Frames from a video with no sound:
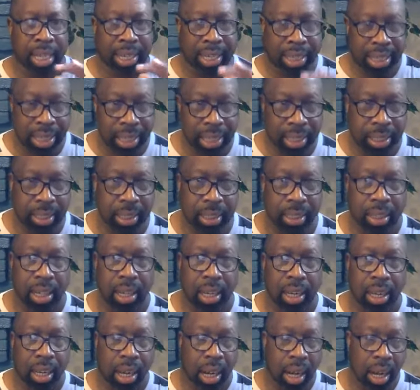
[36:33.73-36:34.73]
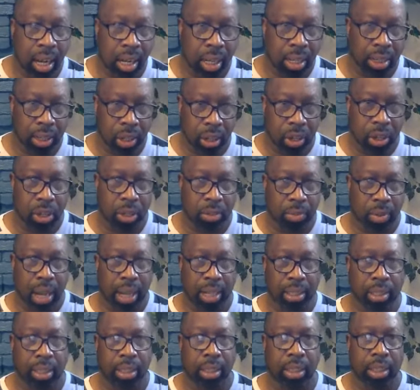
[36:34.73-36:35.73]
this uh, third
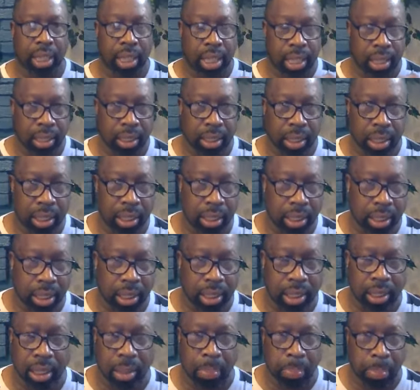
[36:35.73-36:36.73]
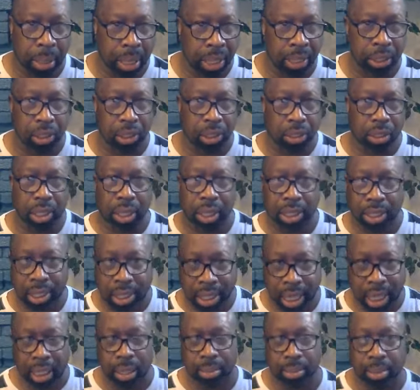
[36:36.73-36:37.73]
wrestle is is is the picture in
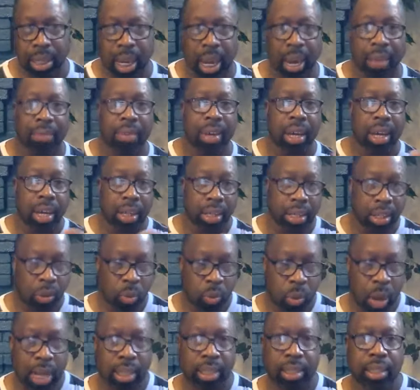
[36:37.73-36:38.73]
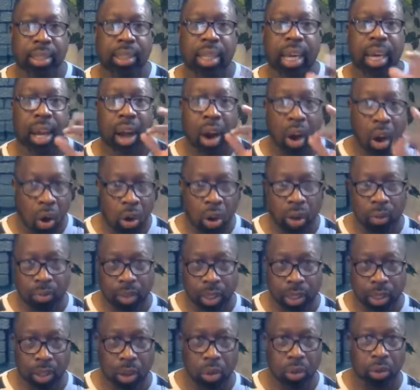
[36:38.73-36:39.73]
Jacob's life, the wrestle that all of
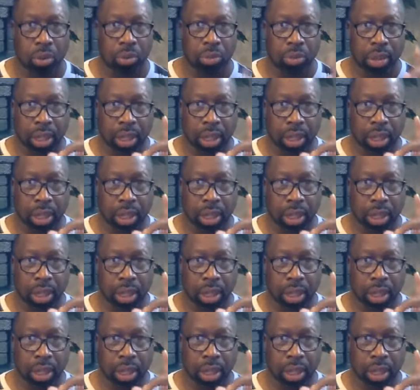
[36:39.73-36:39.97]
us go through.